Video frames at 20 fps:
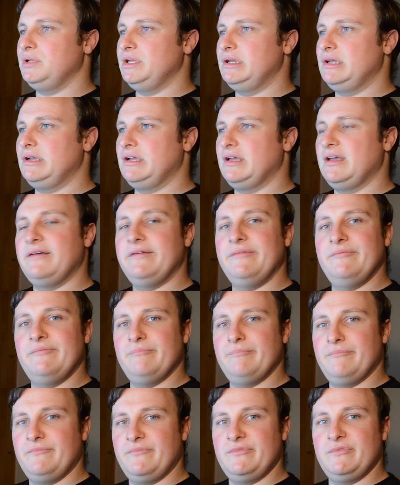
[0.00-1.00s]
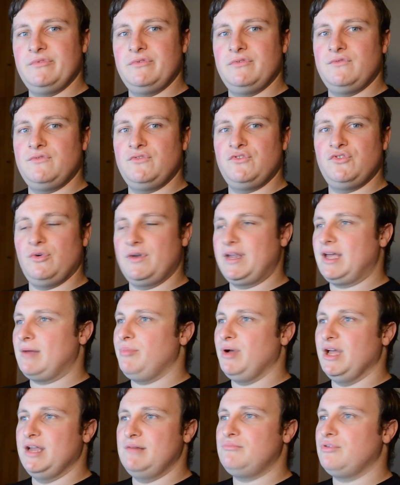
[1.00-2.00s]
bleeding and sort
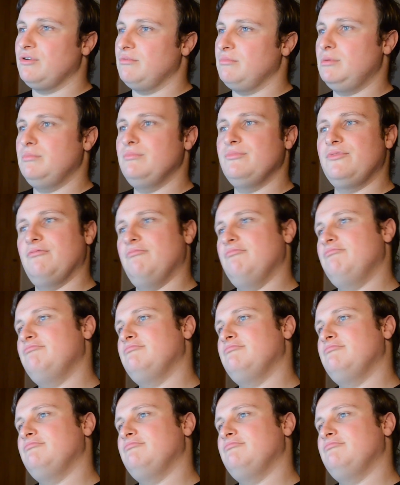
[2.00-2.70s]
out pain problems.